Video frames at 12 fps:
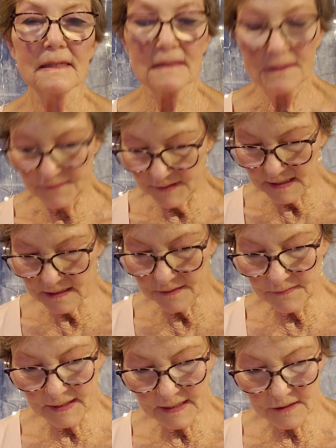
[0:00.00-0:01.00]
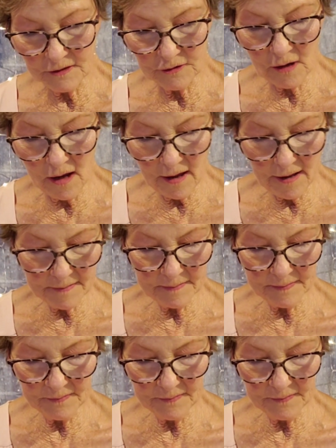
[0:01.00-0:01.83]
defensive at this job,